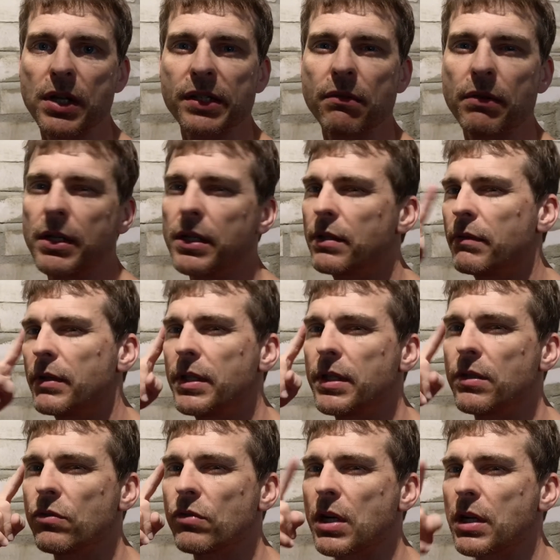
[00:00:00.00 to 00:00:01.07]
So I need to read the
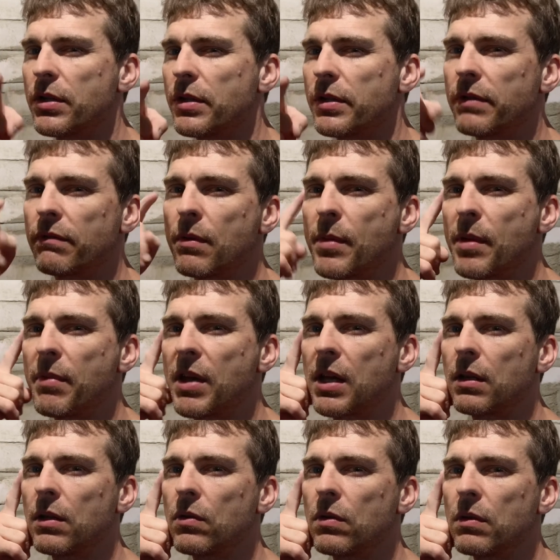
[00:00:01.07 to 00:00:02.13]
instructions remember how
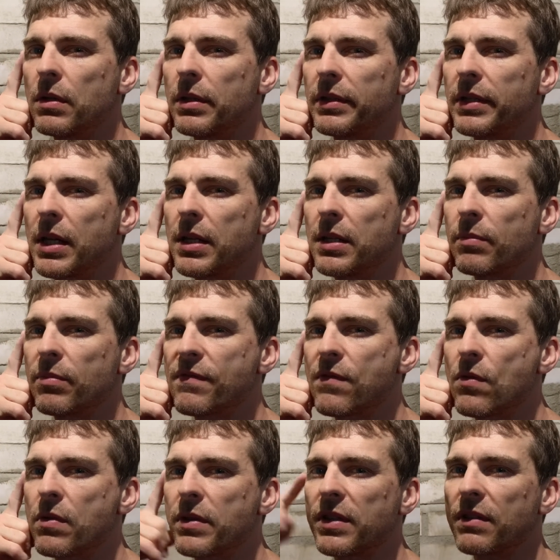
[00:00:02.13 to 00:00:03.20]
long it takes
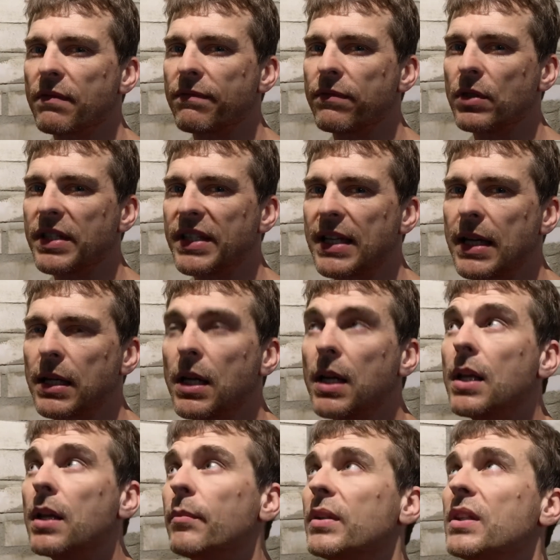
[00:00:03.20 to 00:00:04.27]
before it's fully set.
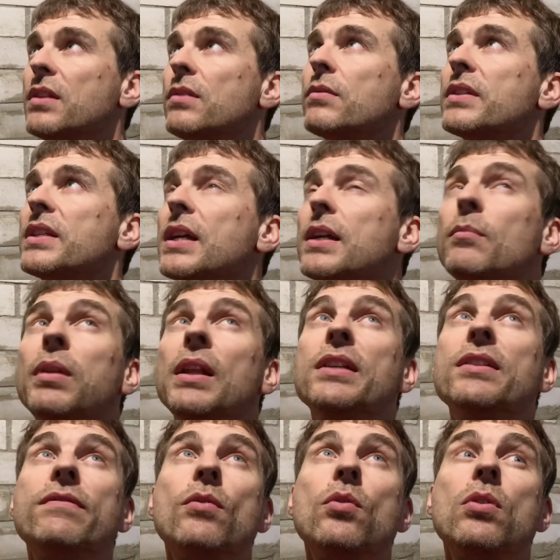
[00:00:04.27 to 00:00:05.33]
But these will stay in
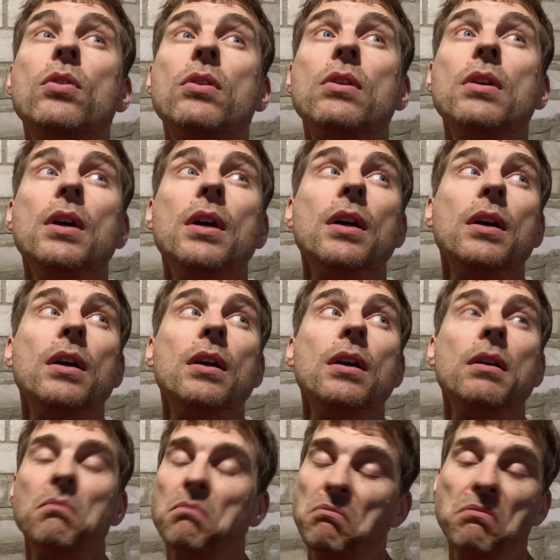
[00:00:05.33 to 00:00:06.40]
place for
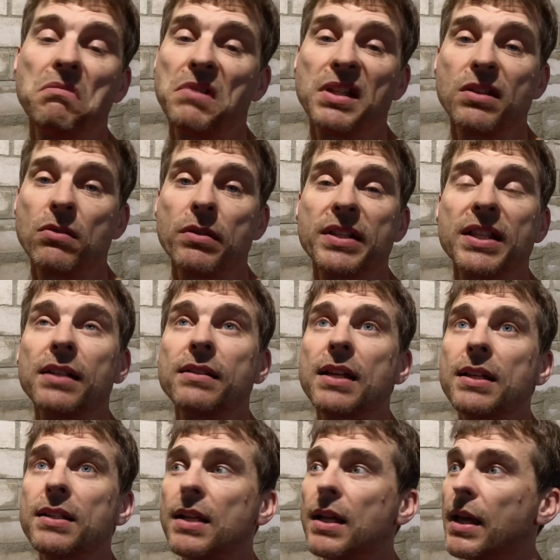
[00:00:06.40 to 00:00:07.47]
as long as that
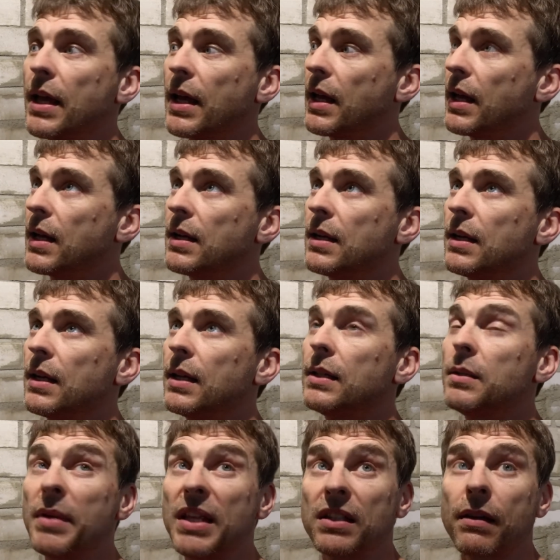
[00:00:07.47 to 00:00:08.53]
takes. And in the
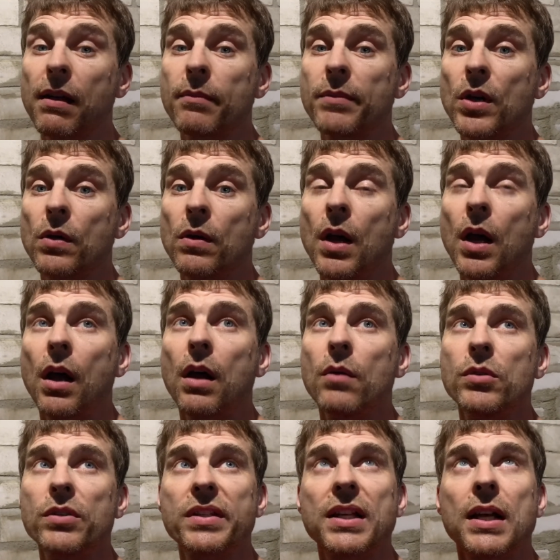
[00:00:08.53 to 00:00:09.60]
meantime, though, I
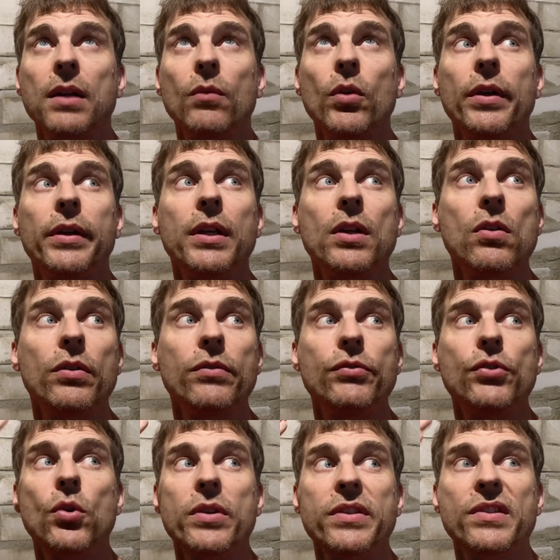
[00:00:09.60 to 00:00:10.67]
will start working on
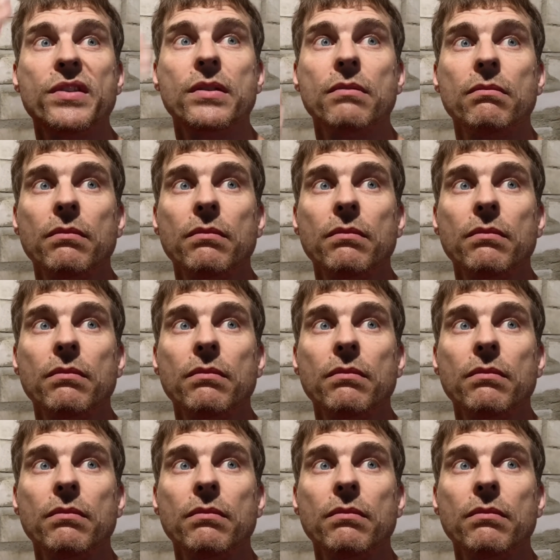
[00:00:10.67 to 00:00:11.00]
joists.